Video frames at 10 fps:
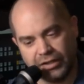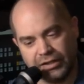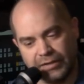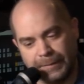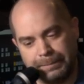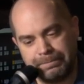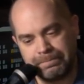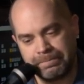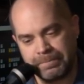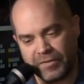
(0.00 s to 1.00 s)
Um,
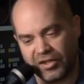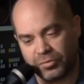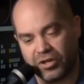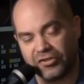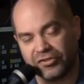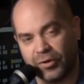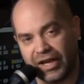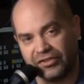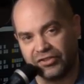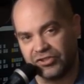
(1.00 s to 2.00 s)
this one also
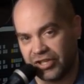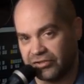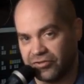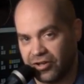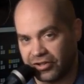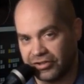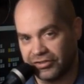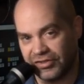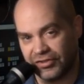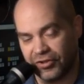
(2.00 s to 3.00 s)
adds gen lock,
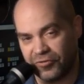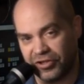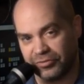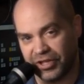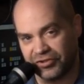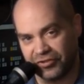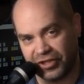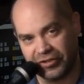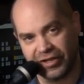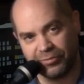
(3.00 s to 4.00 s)
so you can make sure
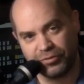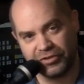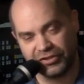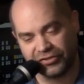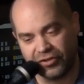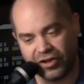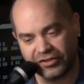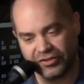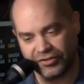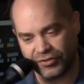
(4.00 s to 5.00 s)
that your output is
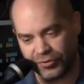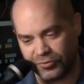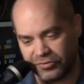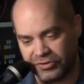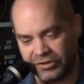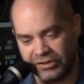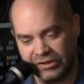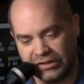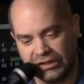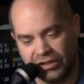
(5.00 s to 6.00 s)
locked to
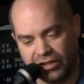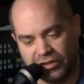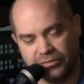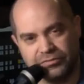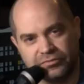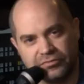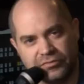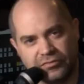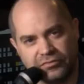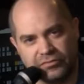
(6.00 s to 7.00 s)
um,
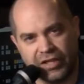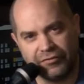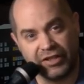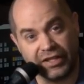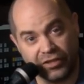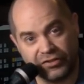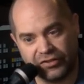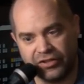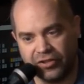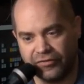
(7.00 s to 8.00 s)
everything
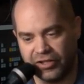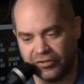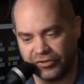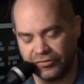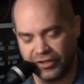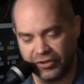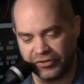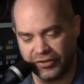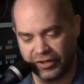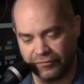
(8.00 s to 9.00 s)
else in your video, video,
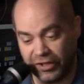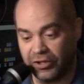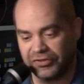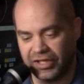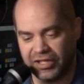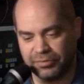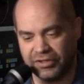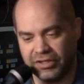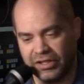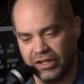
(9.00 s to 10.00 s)
video setup.